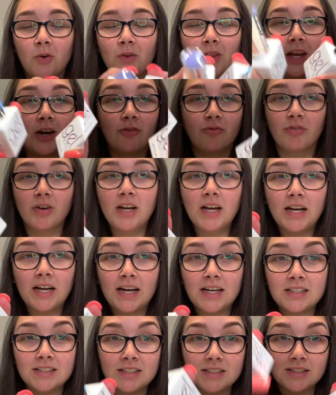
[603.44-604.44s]
they look really
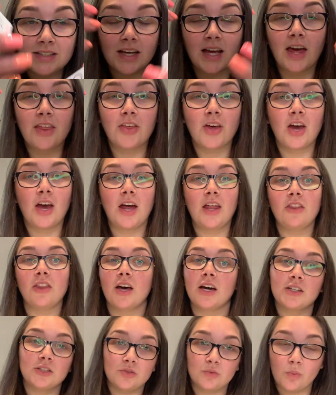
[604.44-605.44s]
nicely together, and
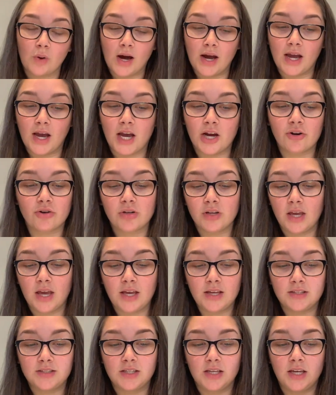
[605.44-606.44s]
that is why I
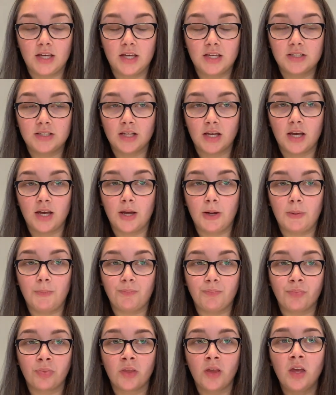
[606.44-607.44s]
created
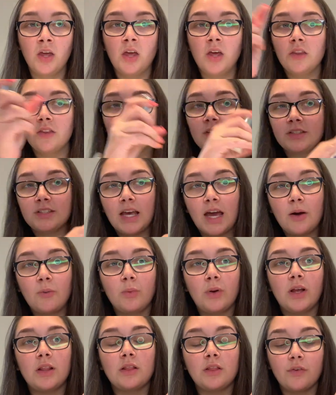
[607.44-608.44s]
the set
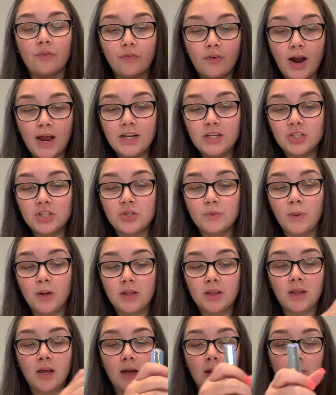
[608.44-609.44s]
with the French
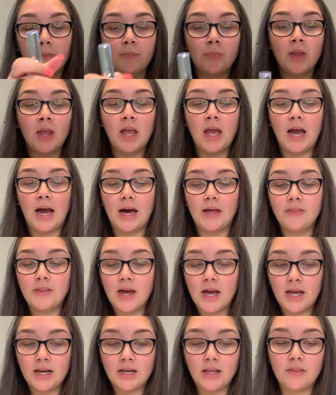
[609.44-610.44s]
with them. And
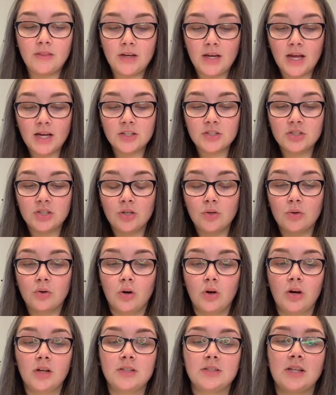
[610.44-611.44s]
then the next two
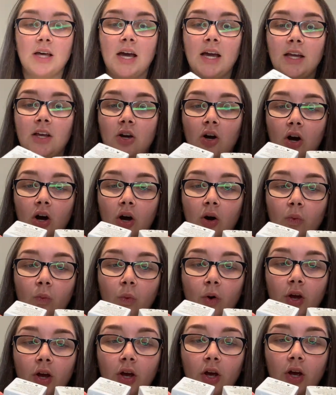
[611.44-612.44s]
colours that I got
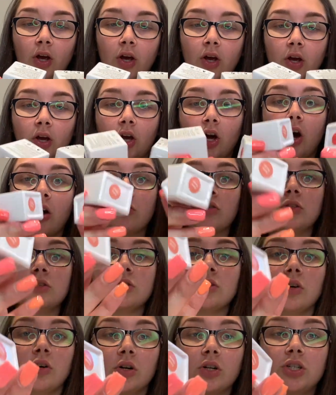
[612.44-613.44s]
were Coral
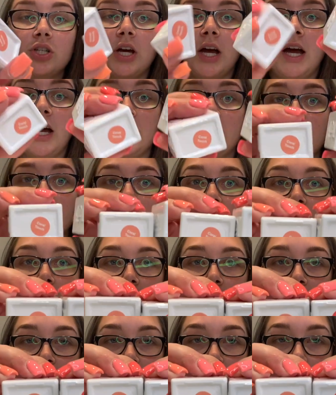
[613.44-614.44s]
Touch and
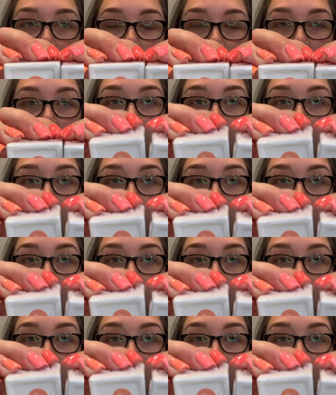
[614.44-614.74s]
Cockatoo.